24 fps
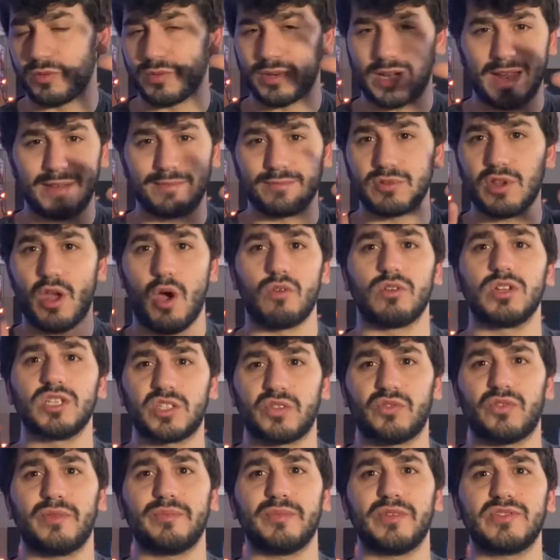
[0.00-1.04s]
what I've noticed
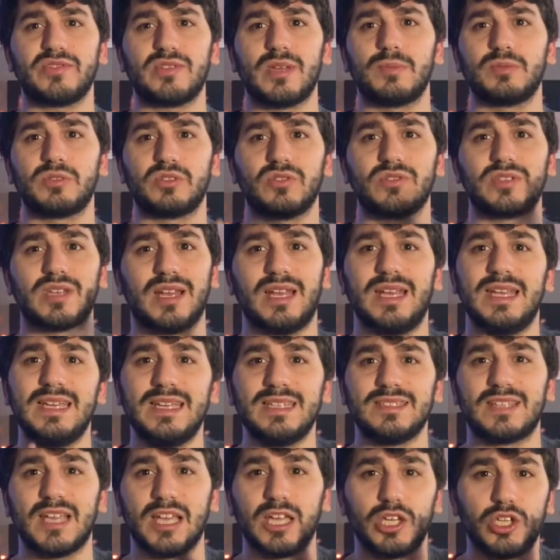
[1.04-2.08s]
from this episode is that he
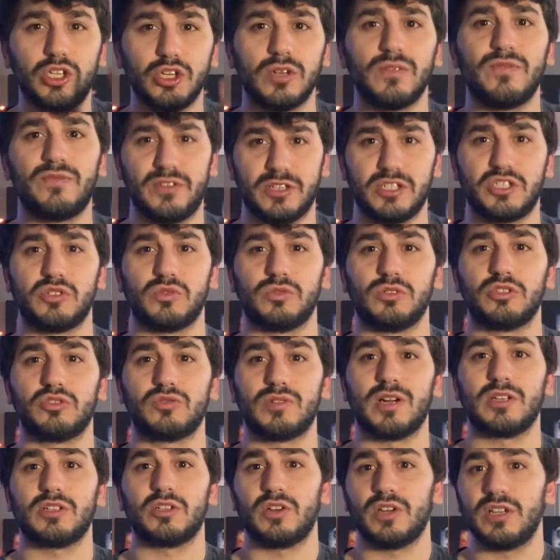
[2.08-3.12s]
is a good visual director.